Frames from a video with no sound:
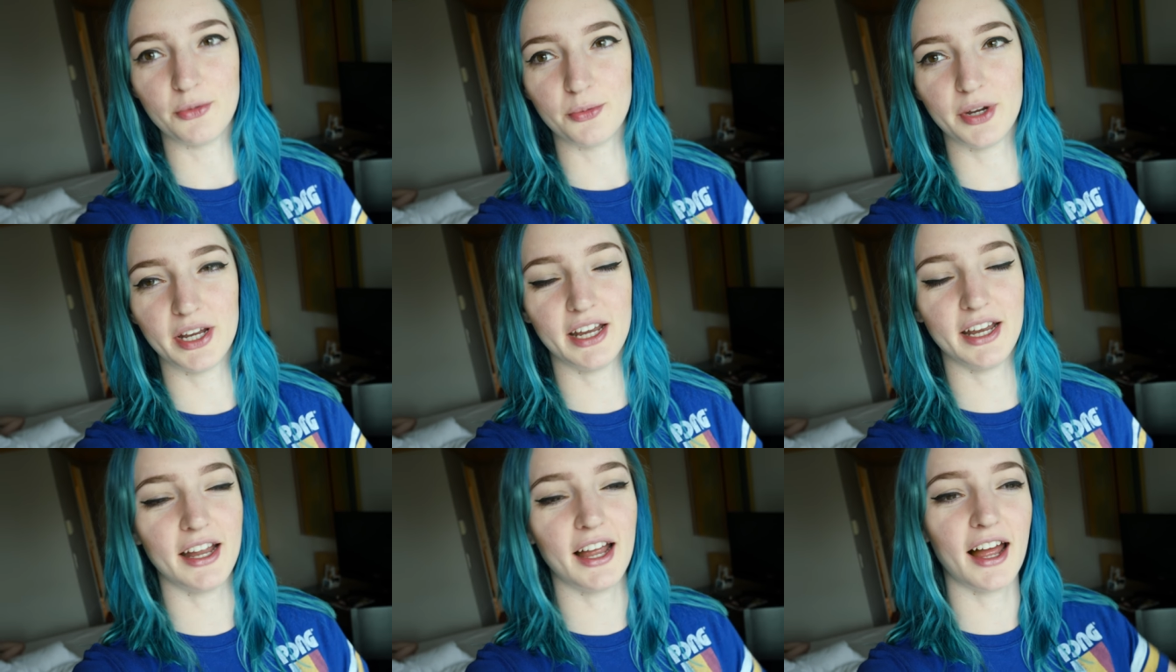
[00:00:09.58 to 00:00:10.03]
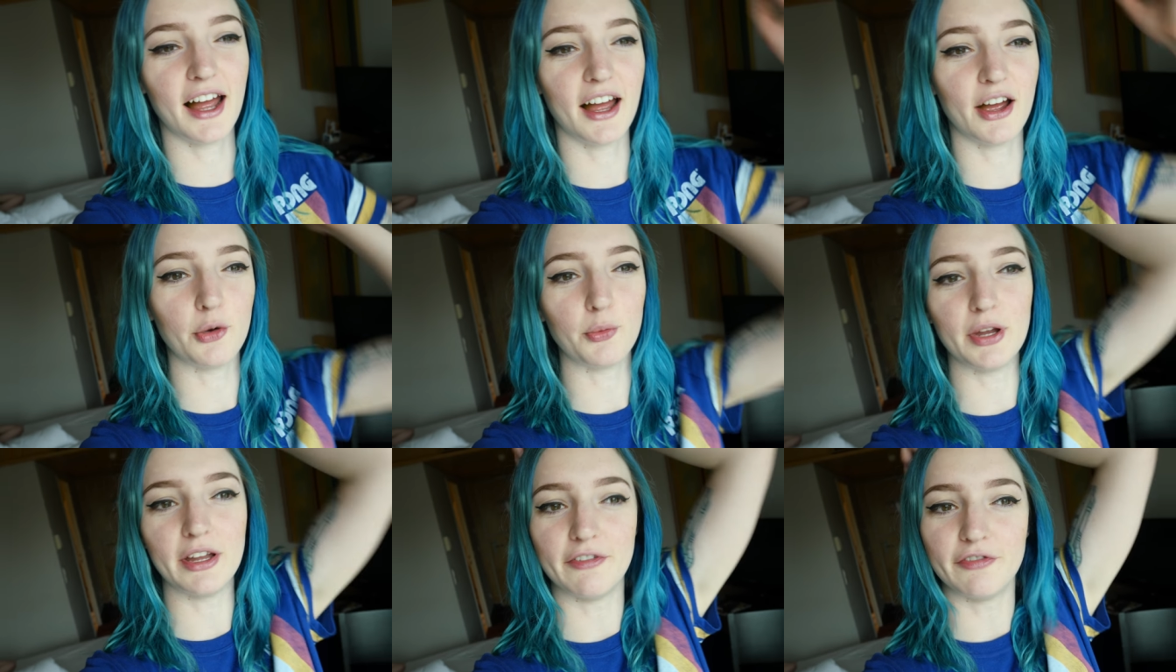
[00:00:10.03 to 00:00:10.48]
We
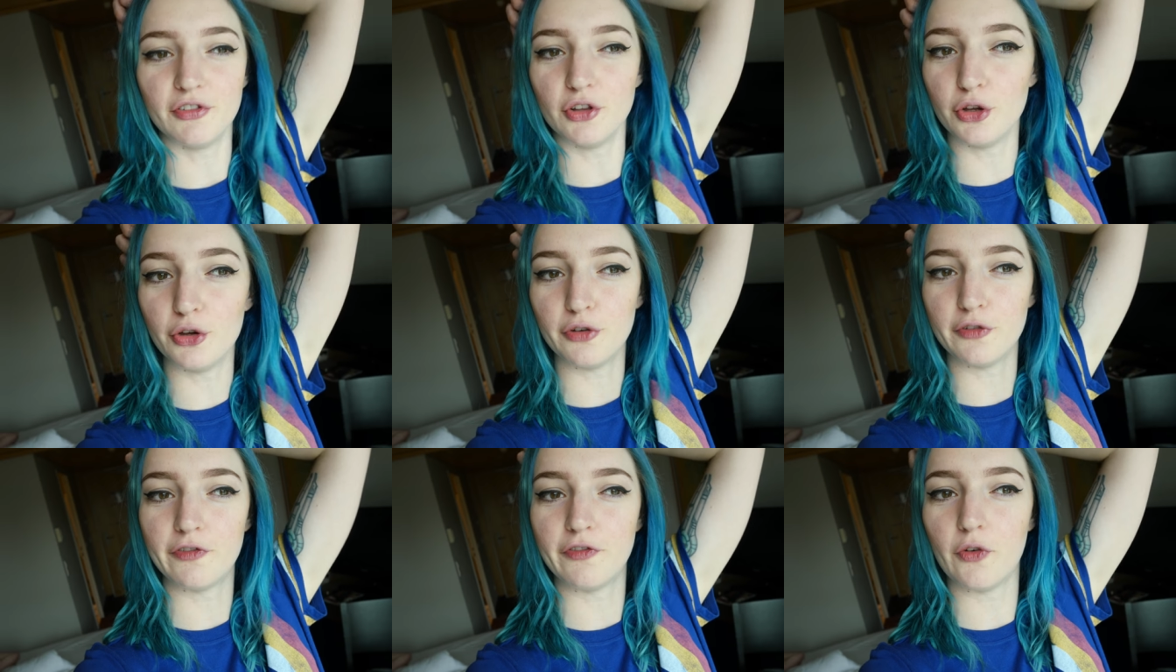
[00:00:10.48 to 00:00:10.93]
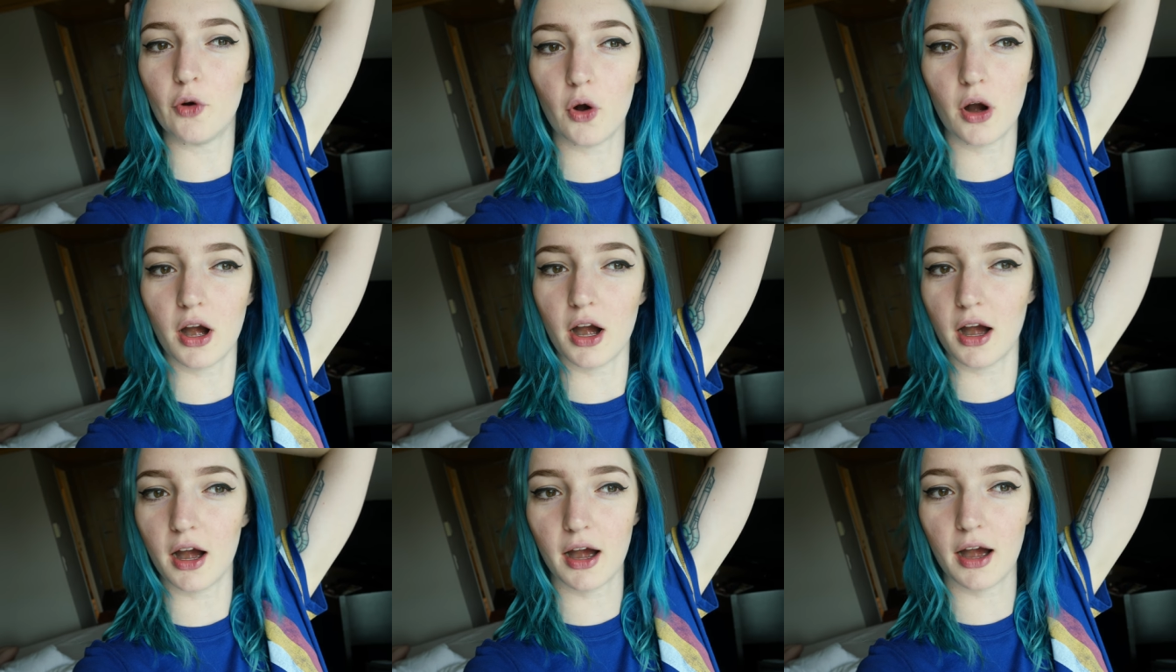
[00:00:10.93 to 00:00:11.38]
uh, we flew
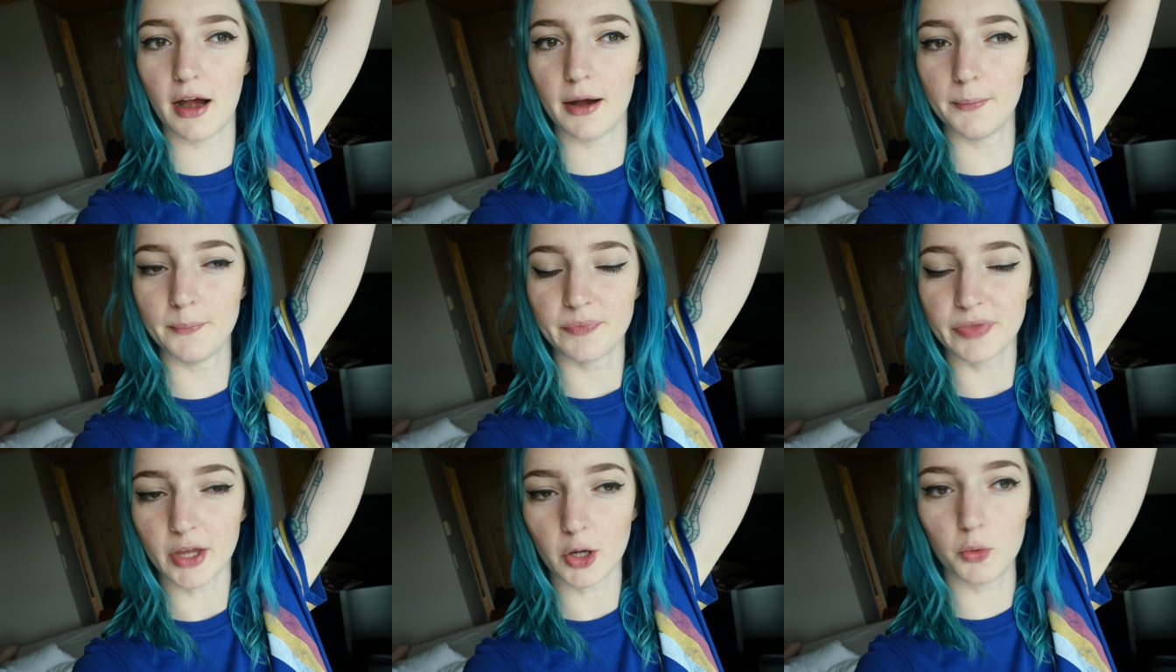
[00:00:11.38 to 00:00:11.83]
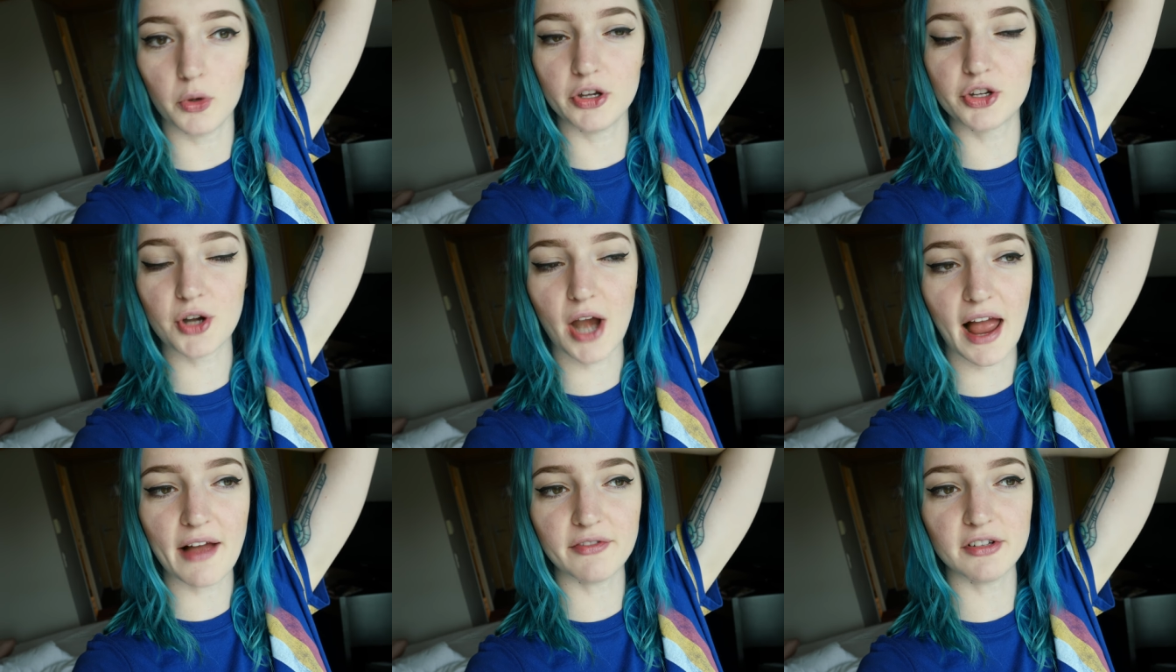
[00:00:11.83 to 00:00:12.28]
for we
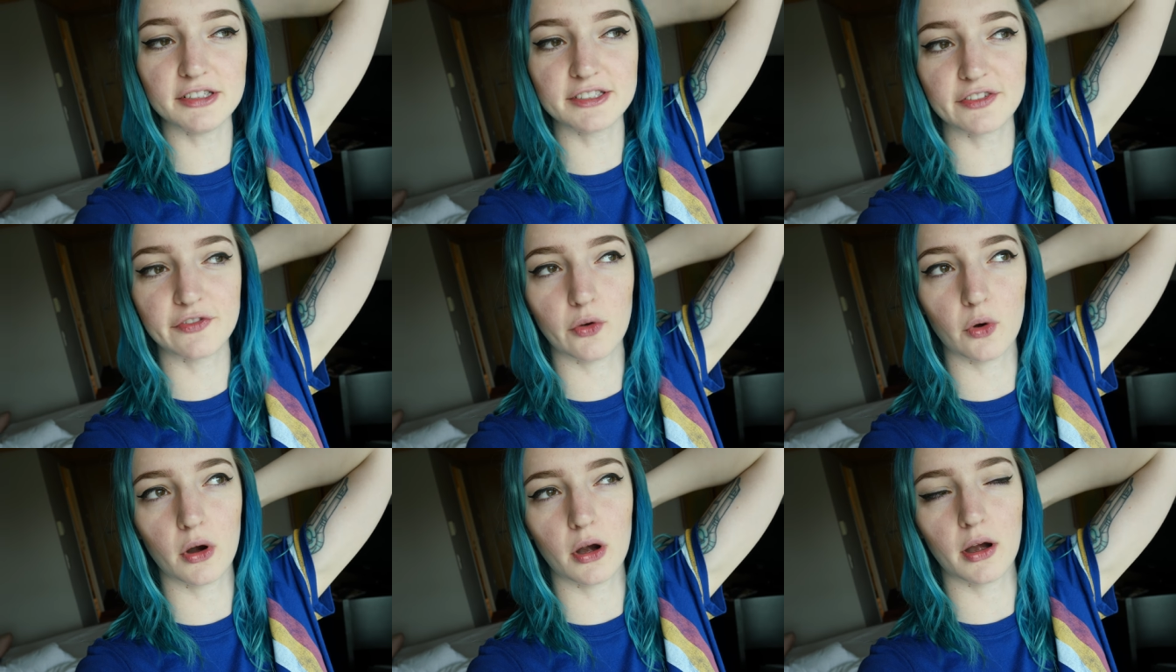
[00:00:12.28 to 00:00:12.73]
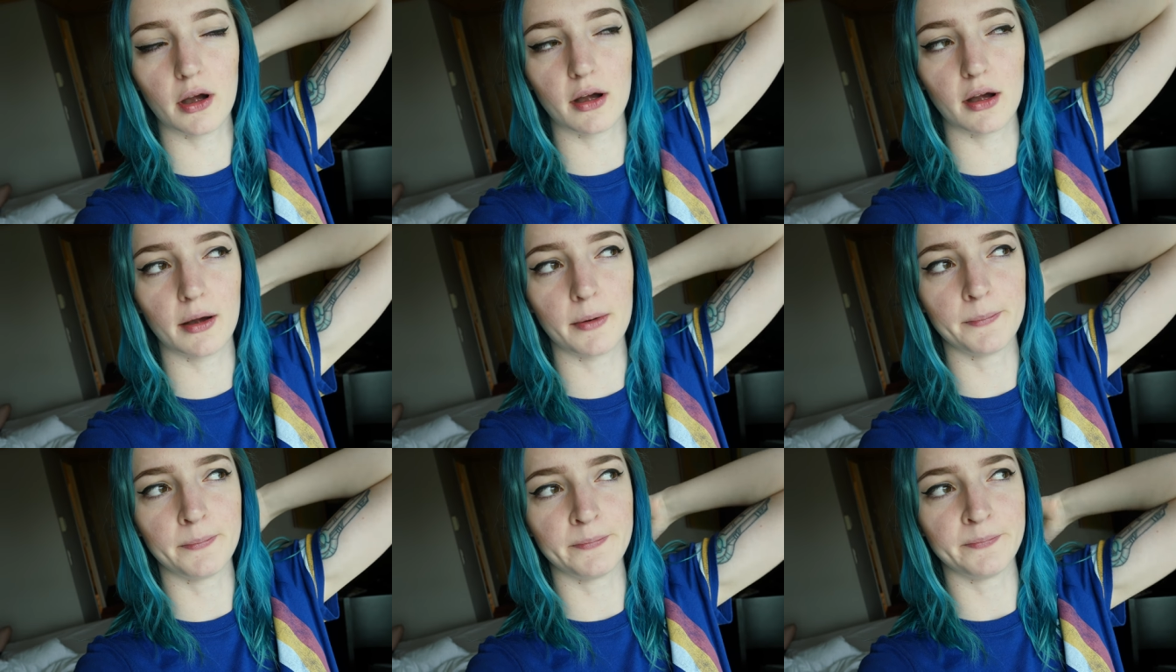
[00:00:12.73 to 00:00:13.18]
traveled
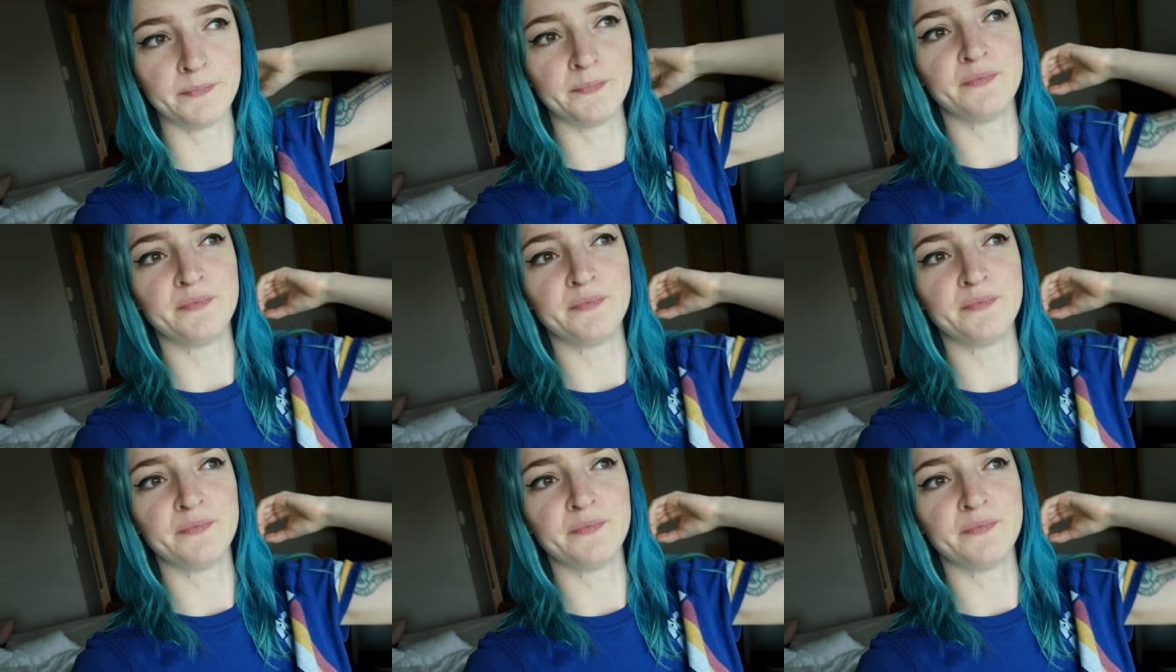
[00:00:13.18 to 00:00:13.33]
for